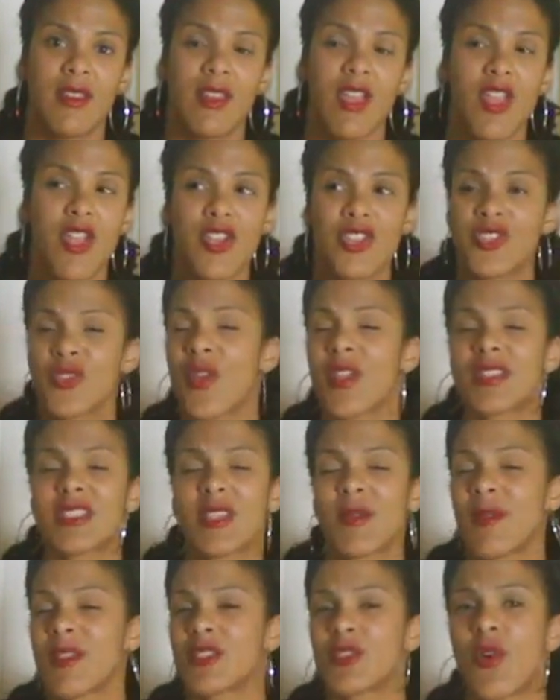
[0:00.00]
Your choice
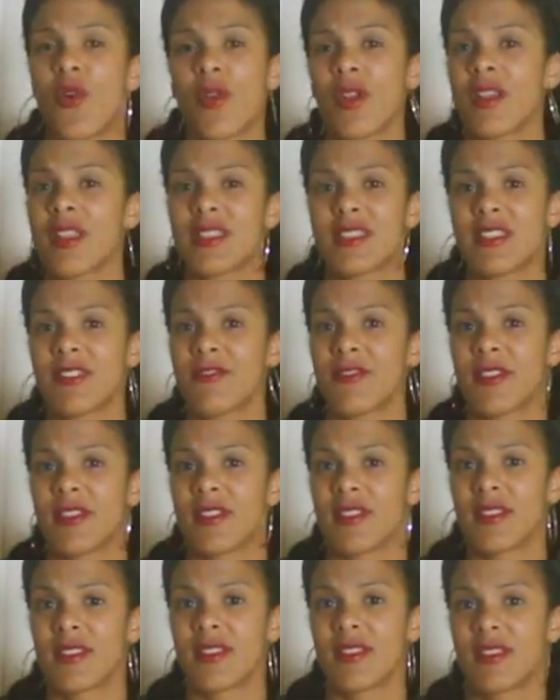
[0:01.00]
could be totally
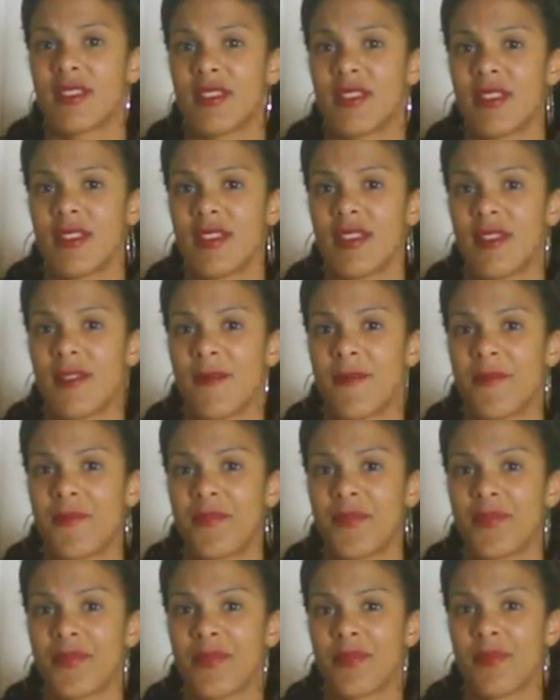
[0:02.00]
different.
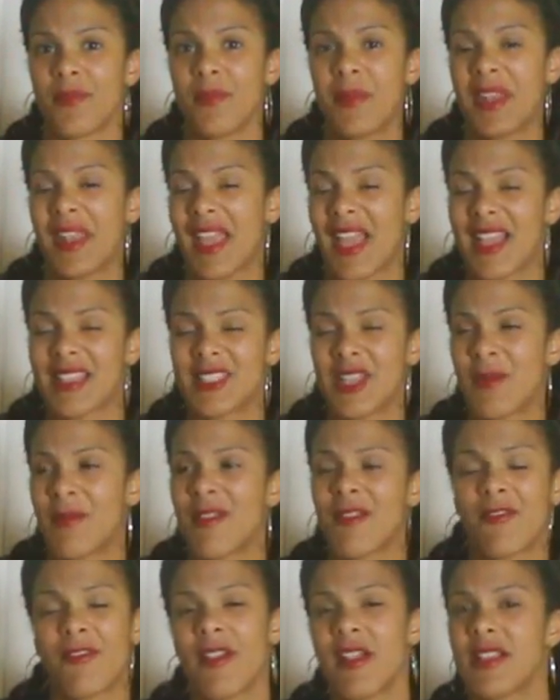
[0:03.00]
But like I tell
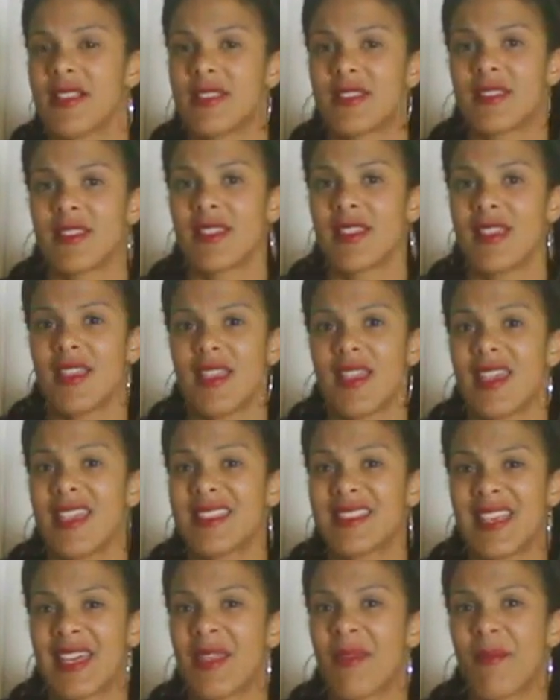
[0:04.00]
my friends,
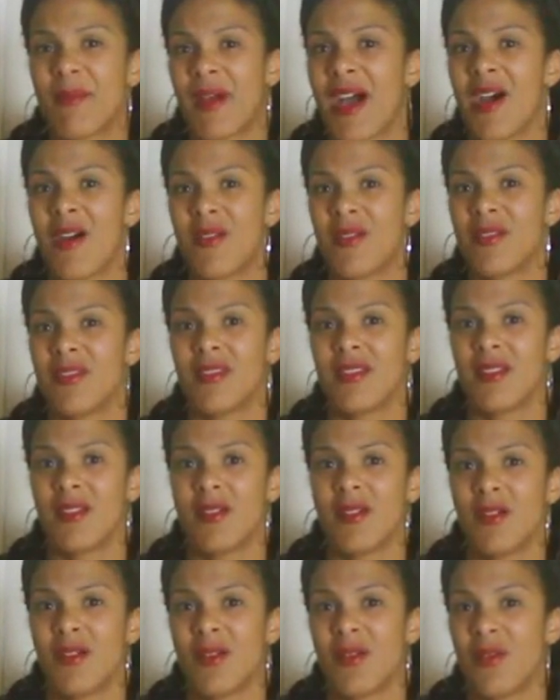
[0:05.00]
it's not about
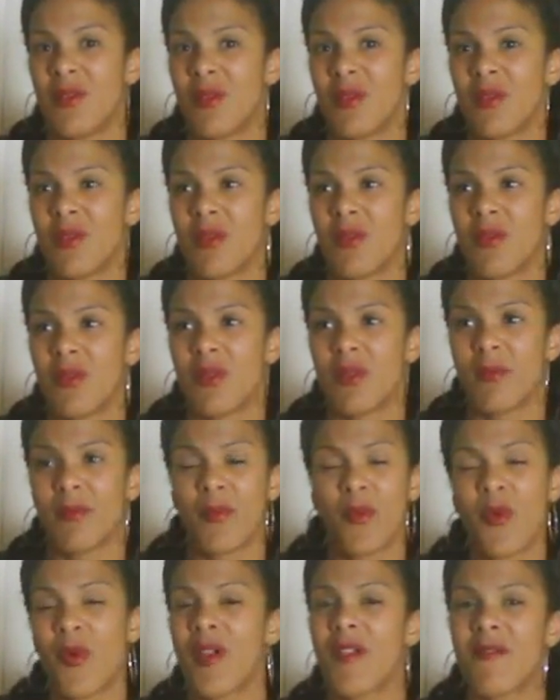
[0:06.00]

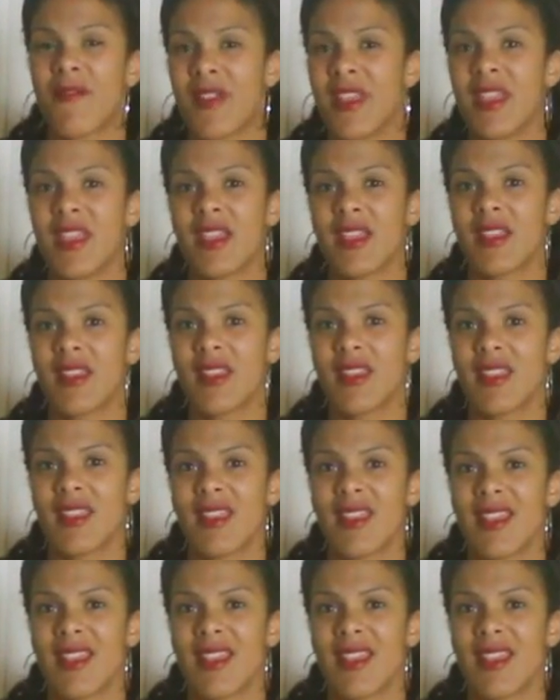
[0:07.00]
going vegan.